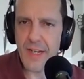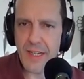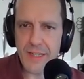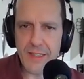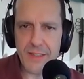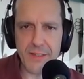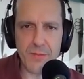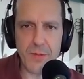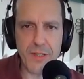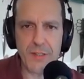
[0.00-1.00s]
I think this is
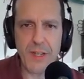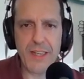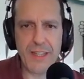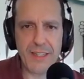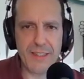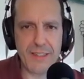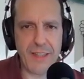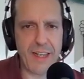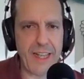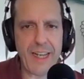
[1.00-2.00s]
one. I think this is
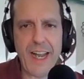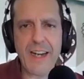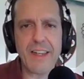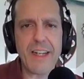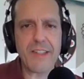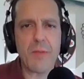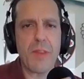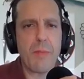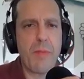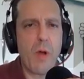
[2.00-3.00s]
like that, kind of like some of
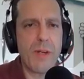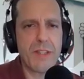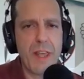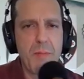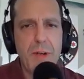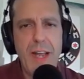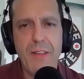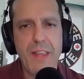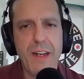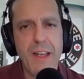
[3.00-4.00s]
the Bowies they put
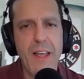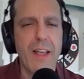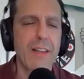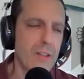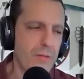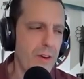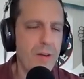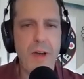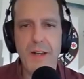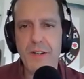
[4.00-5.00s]
out that look very
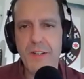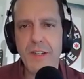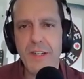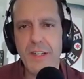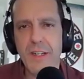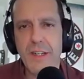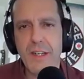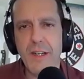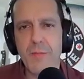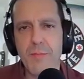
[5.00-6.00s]
modern,
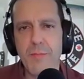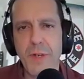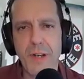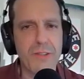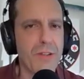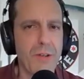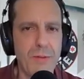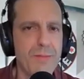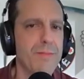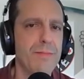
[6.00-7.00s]
but also
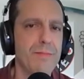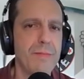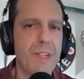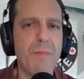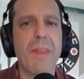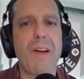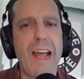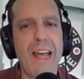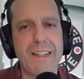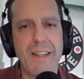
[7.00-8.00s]
tip their
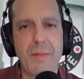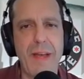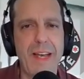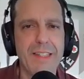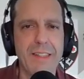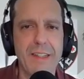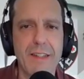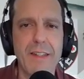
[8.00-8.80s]
hat to the past.